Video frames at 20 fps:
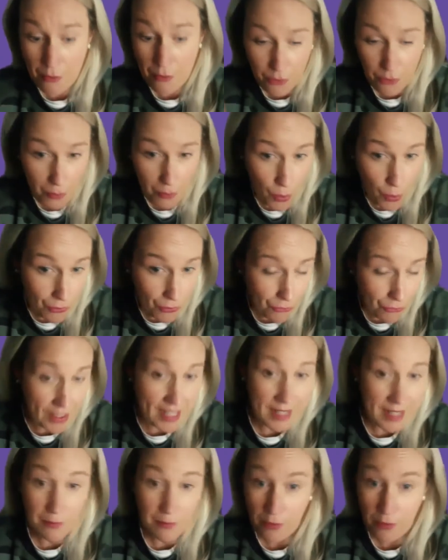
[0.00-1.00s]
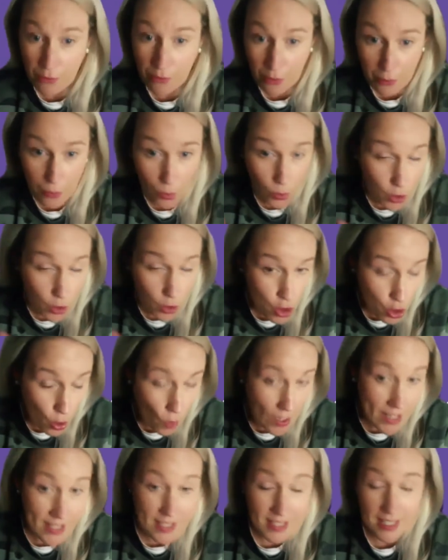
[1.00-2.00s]
for more freedom, for more
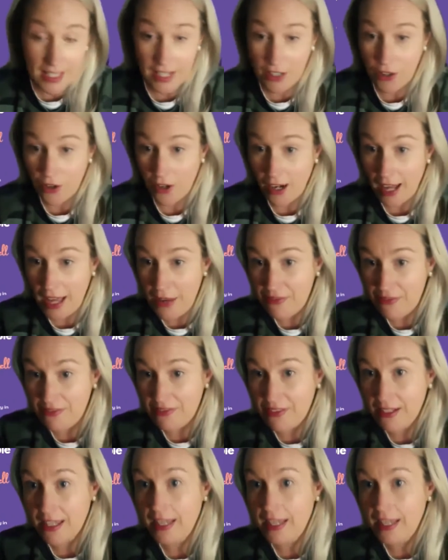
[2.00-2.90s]
choice in your life,